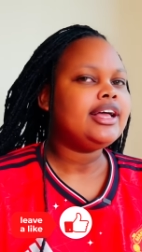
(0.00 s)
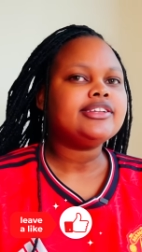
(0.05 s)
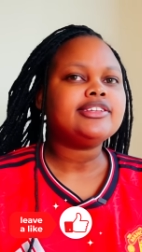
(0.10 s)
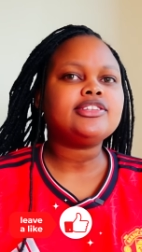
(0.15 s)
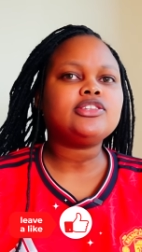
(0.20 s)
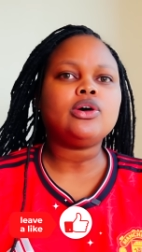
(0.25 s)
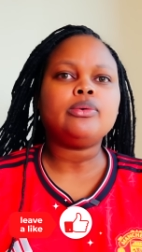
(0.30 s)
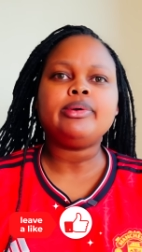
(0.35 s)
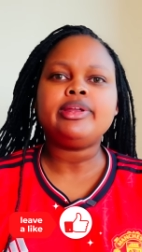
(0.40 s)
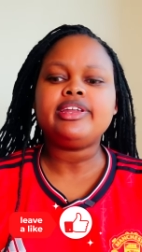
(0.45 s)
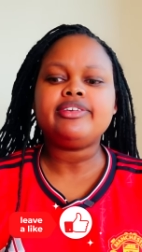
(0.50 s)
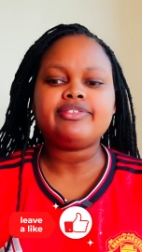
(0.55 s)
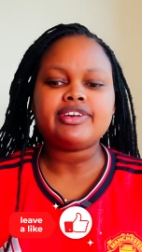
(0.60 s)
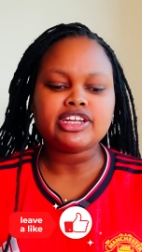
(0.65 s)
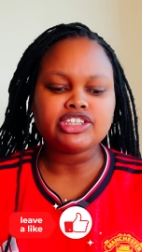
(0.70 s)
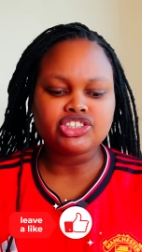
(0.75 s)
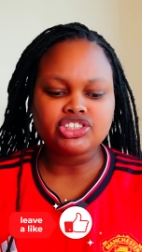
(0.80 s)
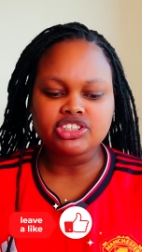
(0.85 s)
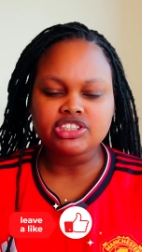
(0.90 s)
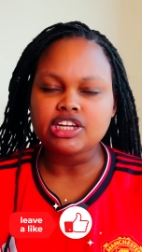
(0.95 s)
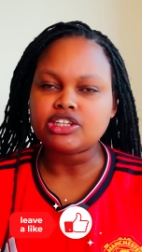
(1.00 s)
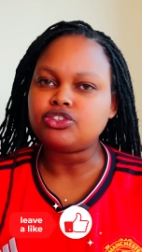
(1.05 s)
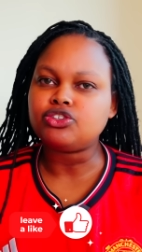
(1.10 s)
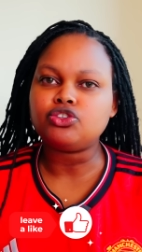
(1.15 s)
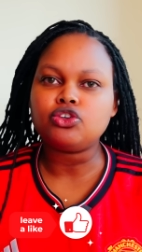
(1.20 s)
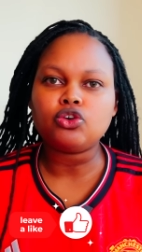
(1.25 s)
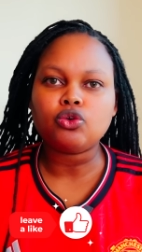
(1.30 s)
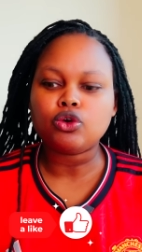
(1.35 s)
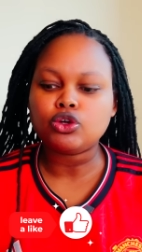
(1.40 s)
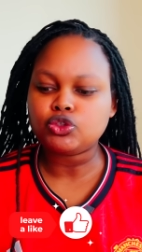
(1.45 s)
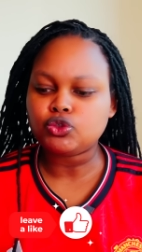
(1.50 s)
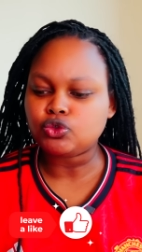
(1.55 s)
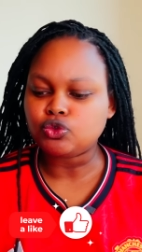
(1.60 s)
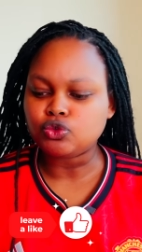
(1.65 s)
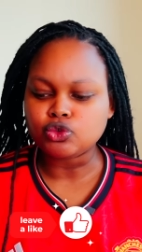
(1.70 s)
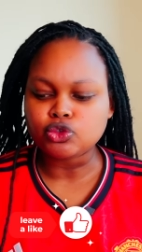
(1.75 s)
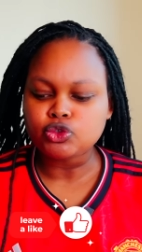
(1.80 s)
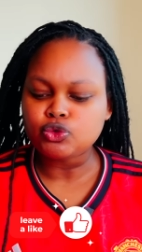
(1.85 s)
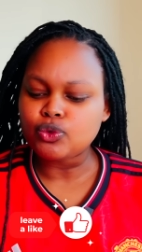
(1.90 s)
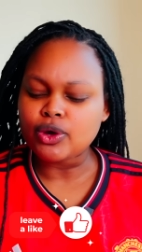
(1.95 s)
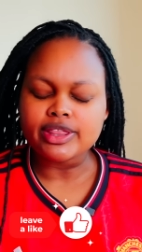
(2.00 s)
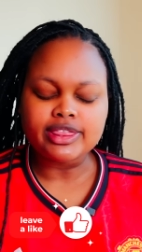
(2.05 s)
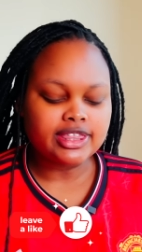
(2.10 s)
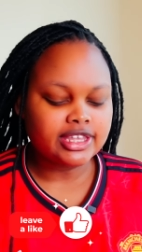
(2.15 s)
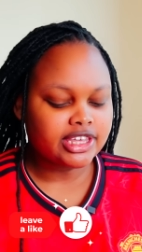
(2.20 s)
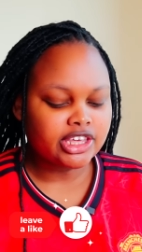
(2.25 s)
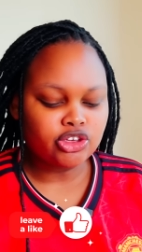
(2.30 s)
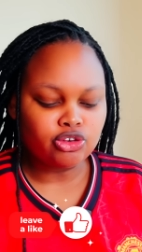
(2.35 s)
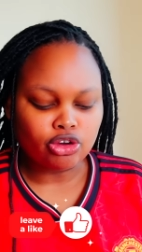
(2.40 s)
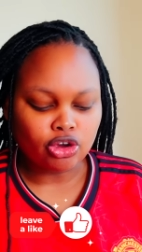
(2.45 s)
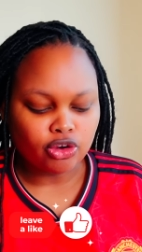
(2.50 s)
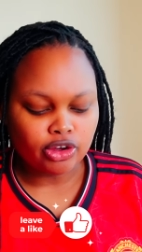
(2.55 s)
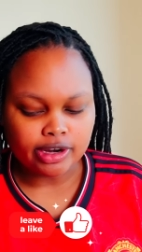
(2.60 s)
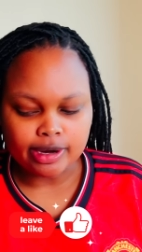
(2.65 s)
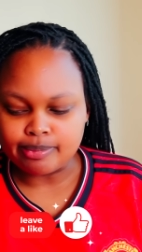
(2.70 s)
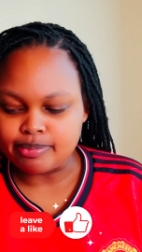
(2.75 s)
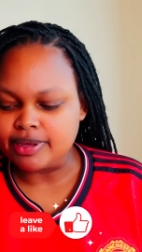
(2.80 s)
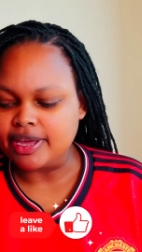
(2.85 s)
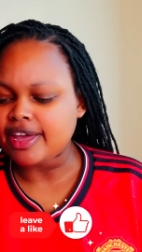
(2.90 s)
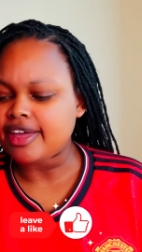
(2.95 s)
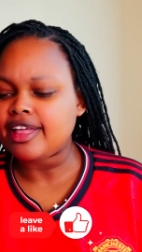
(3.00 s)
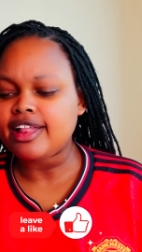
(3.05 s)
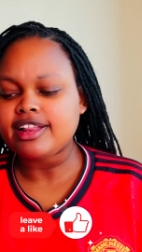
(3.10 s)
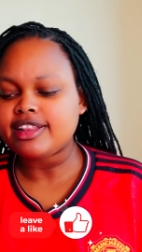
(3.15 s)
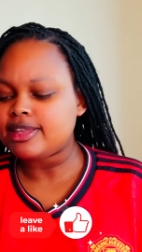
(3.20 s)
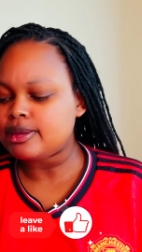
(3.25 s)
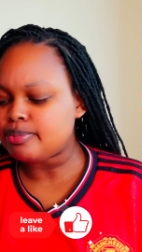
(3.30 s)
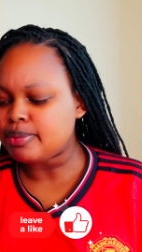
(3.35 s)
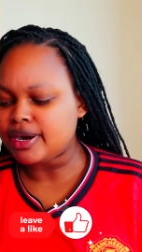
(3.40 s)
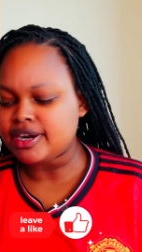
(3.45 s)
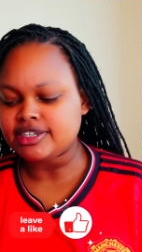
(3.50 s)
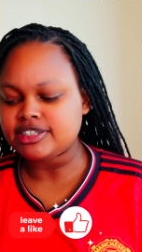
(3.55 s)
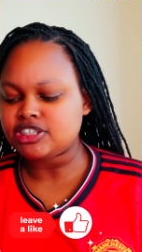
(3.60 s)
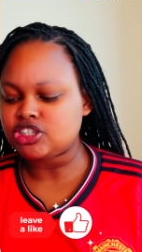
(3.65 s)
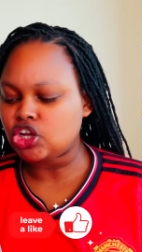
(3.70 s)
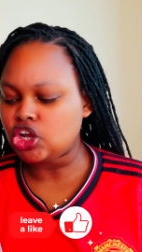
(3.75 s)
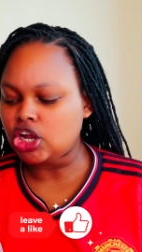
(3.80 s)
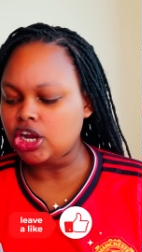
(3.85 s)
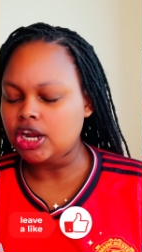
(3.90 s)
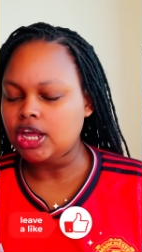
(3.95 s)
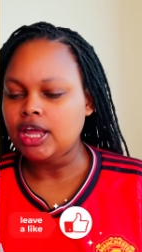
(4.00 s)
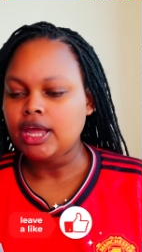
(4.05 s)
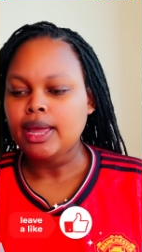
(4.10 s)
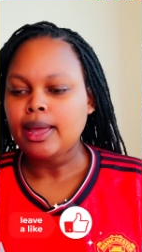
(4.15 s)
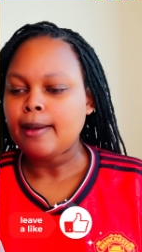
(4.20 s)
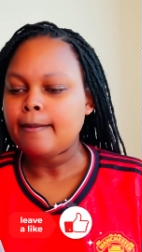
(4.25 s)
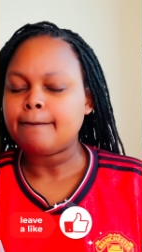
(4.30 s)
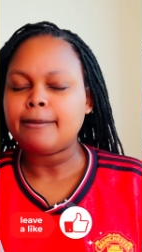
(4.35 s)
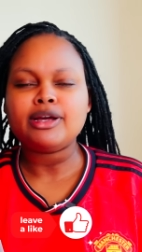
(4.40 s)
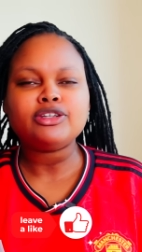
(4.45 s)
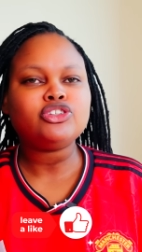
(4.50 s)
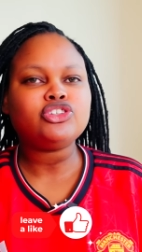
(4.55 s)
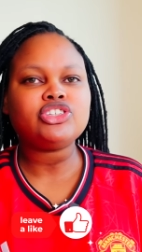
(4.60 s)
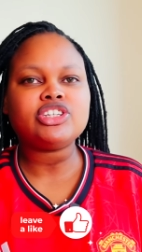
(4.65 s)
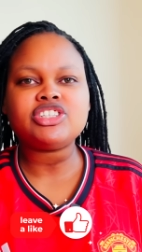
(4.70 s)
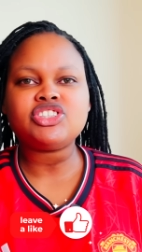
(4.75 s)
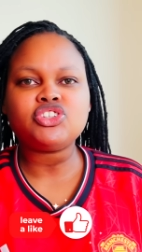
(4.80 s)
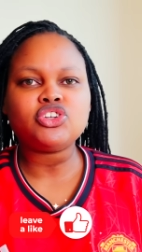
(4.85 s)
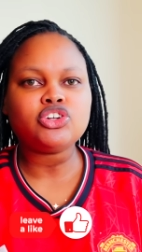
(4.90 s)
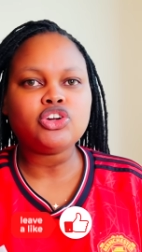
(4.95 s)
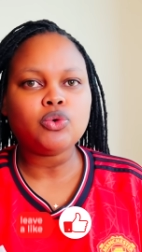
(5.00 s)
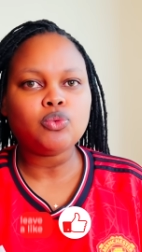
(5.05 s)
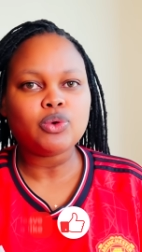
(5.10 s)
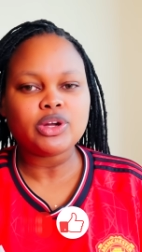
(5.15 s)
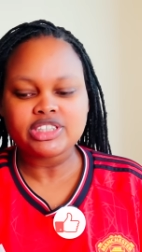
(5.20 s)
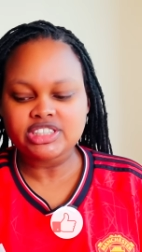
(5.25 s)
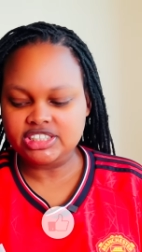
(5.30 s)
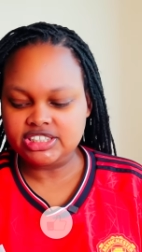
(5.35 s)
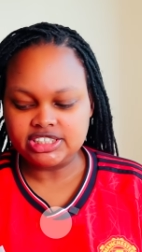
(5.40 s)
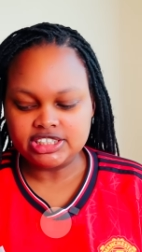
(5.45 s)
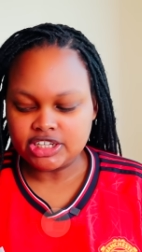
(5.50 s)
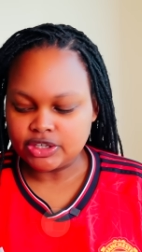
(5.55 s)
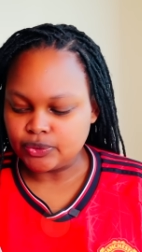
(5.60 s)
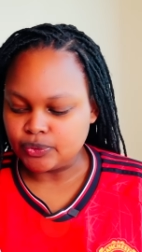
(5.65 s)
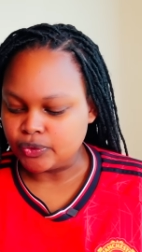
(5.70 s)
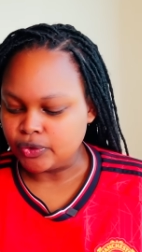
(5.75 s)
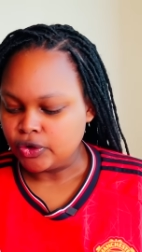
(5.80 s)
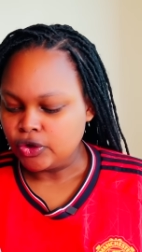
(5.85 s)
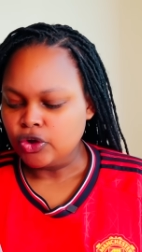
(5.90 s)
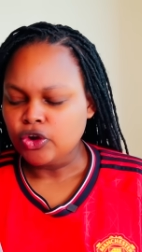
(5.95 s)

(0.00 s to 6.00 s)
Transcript: so many veggies and you don't know what to do. You are thinking you're gonna be a healthy person, but you just don't know what to do.